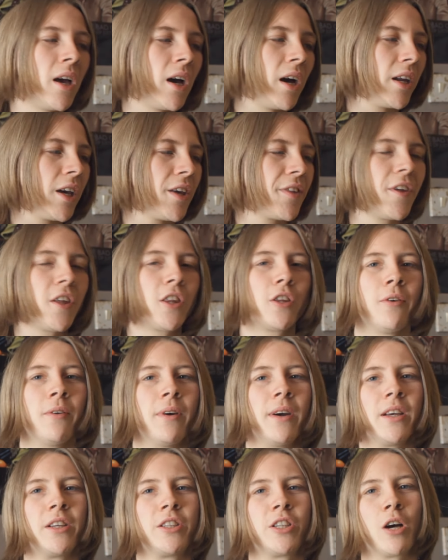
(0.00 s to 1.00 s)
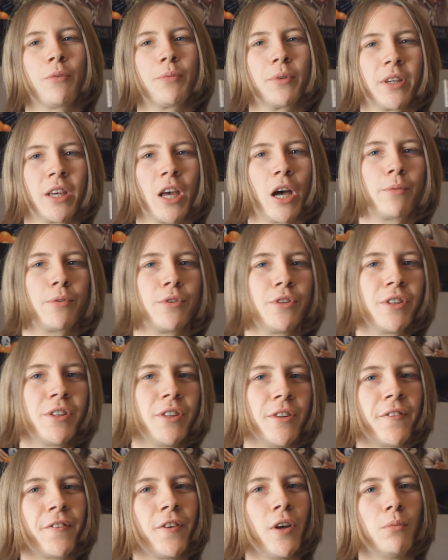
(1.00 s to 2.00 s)
And I think the way Chaplin captured it
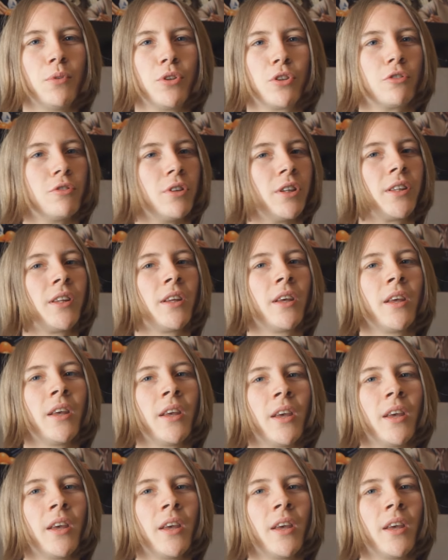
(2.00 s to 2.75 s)
in the film is great.